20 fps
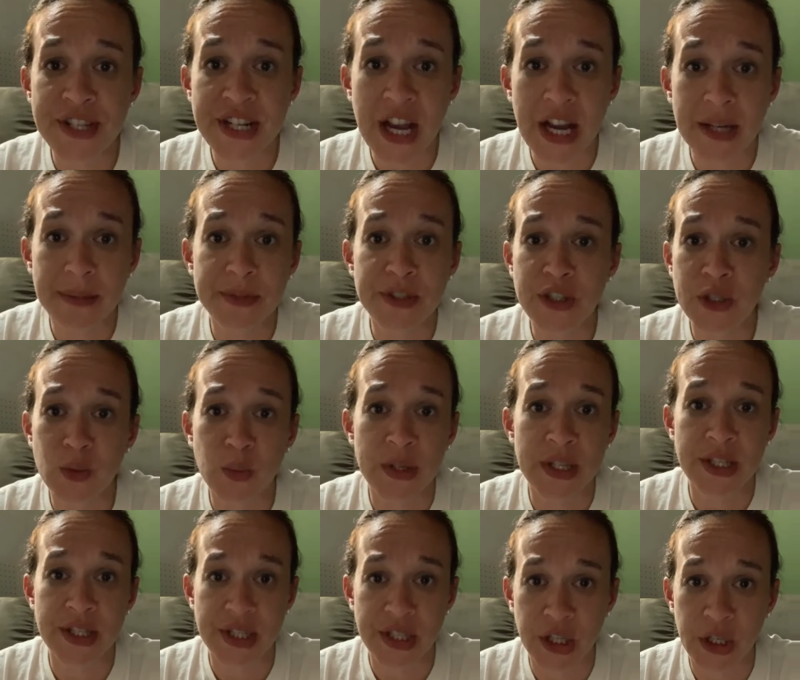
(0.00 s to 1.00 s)
time 2
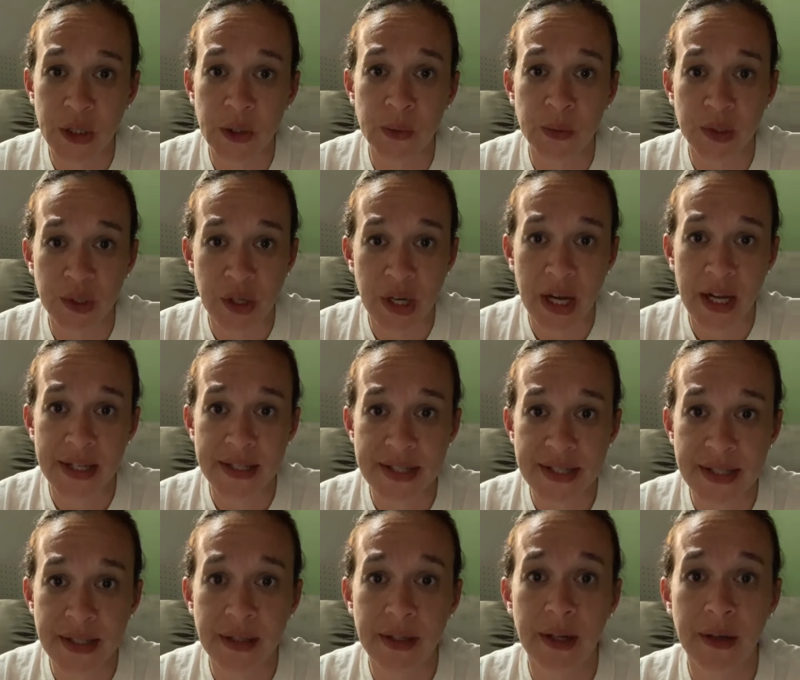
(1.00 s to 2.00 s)
weeks ago, you
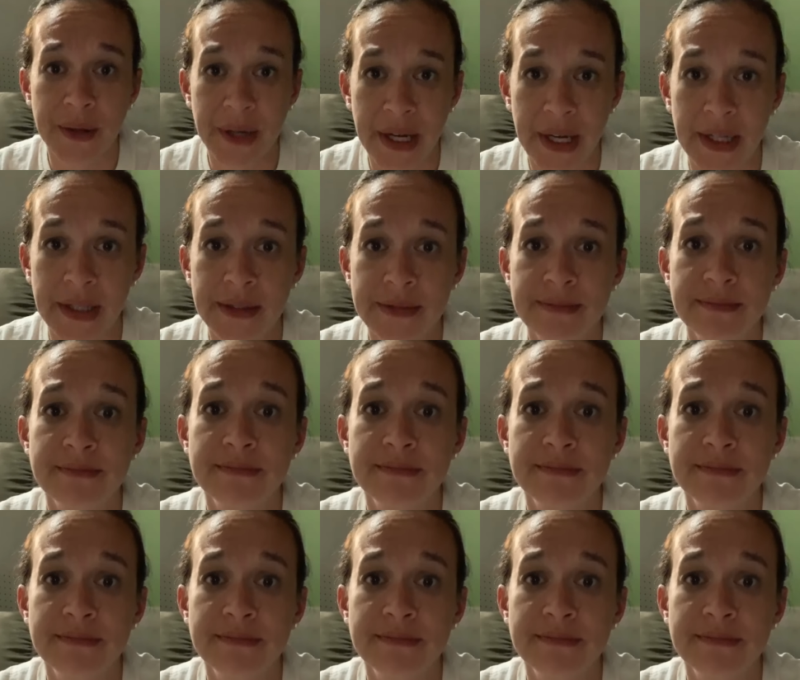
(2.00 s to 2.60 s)
guys, okay?